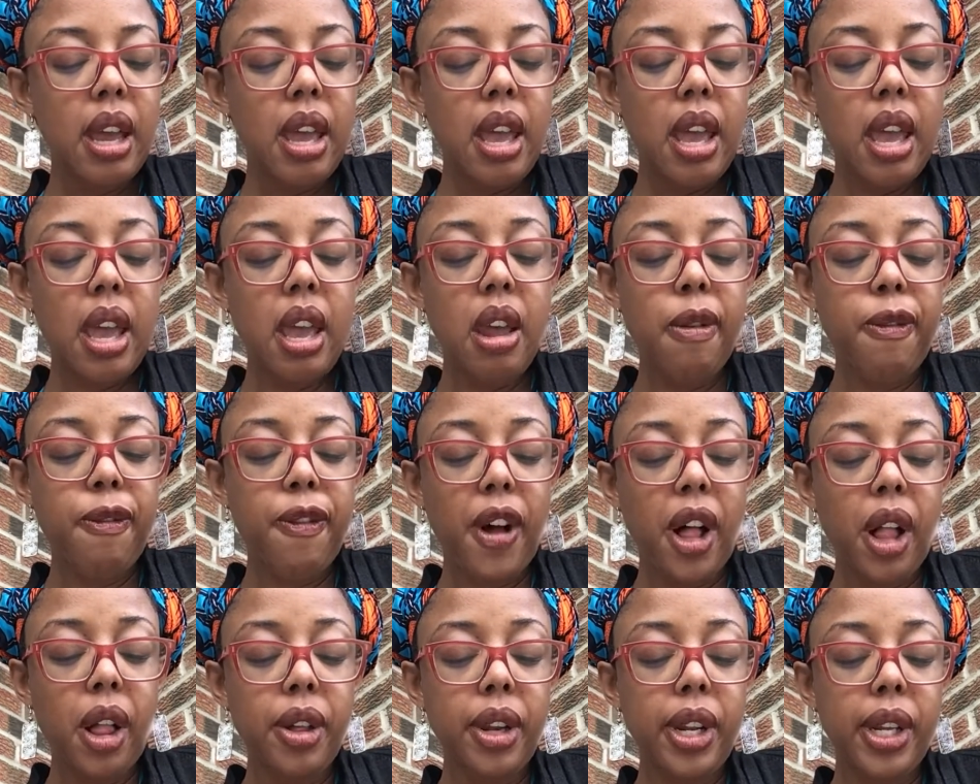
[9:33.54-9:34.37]
It
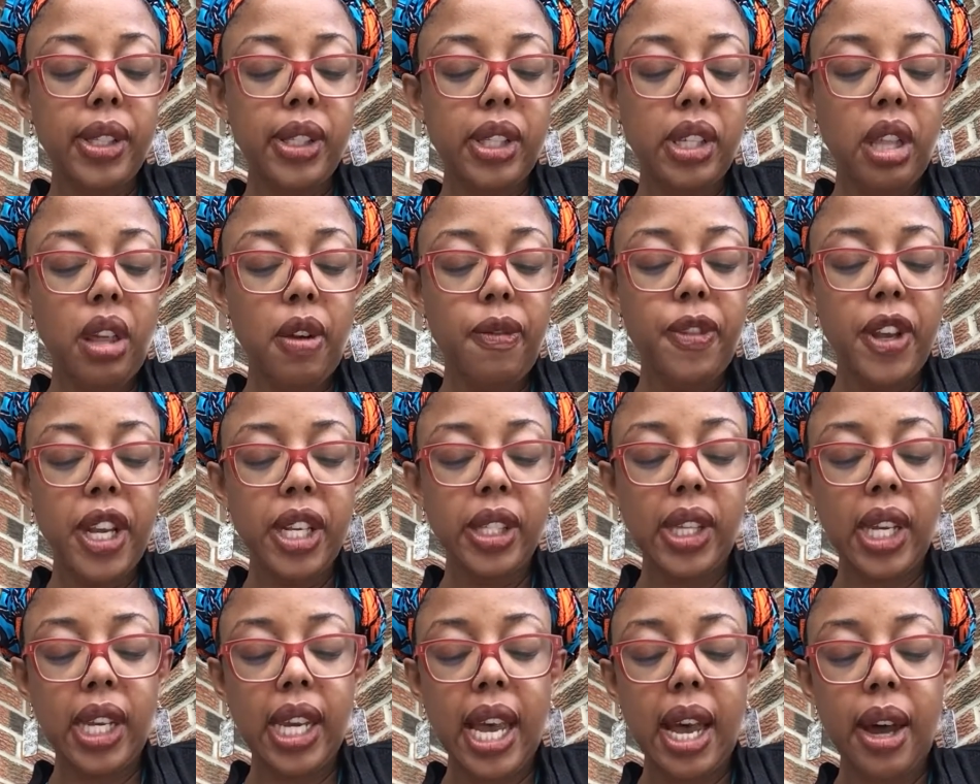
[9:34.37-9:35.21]
followed us to the
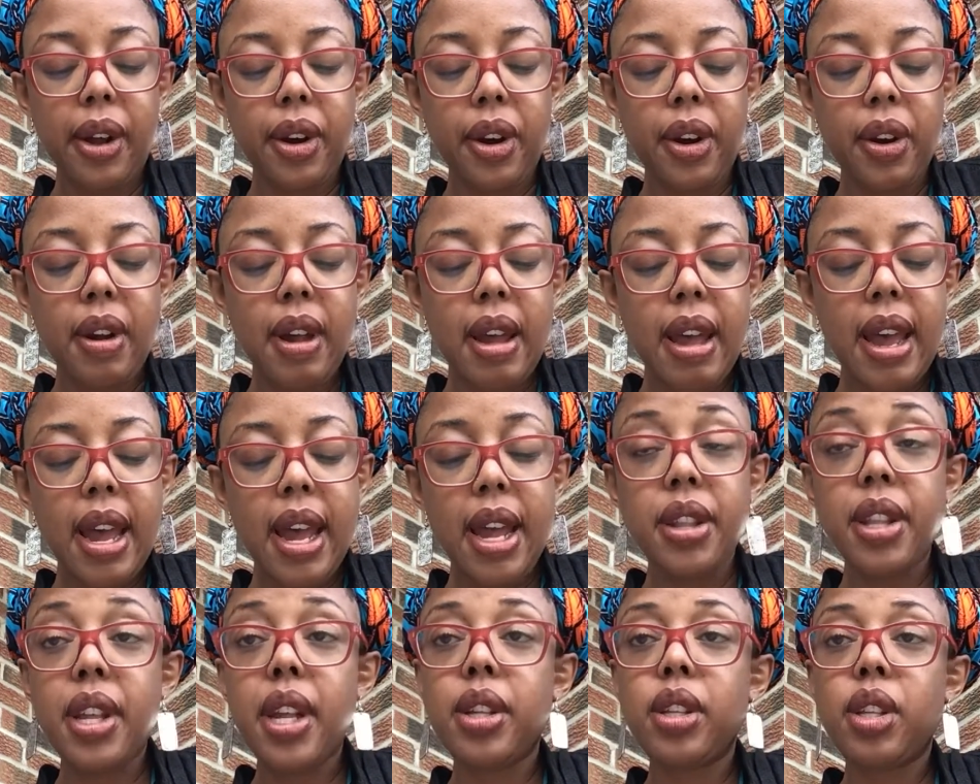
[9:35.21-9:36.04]
visa counter and
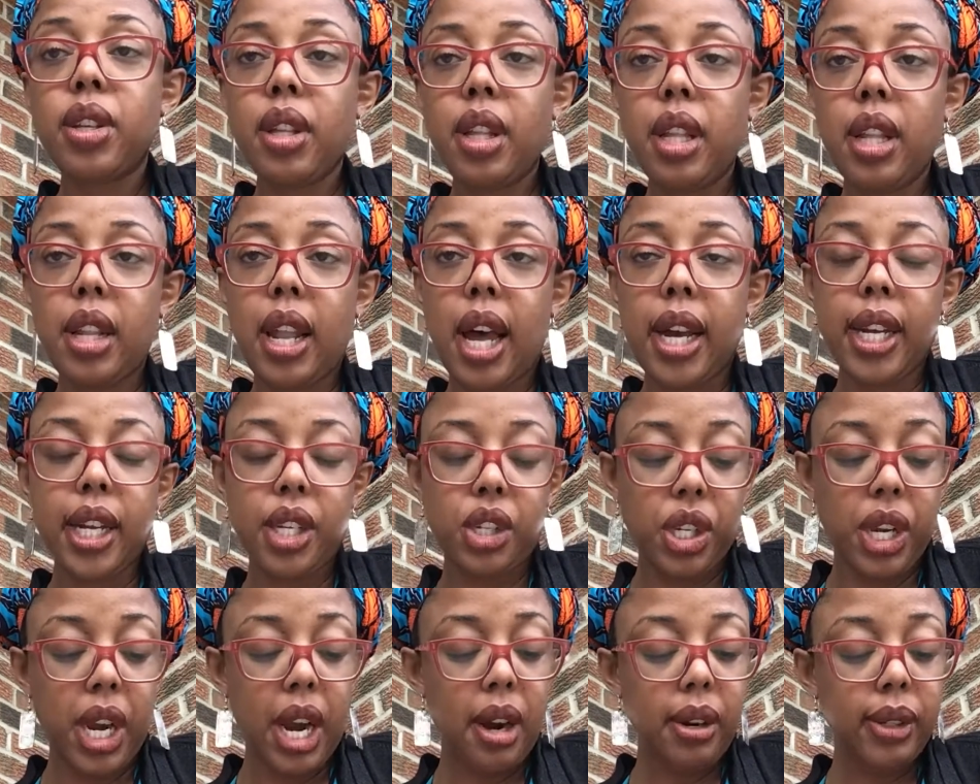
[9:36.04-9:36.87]
then to the luggage
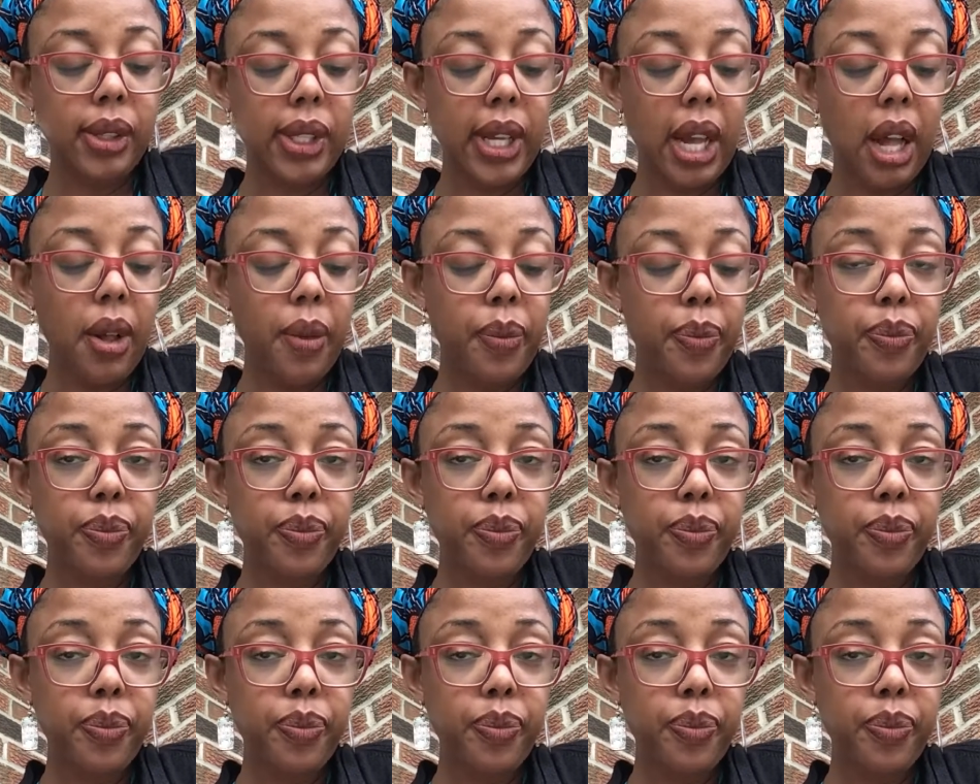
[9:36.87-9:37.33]
carousel.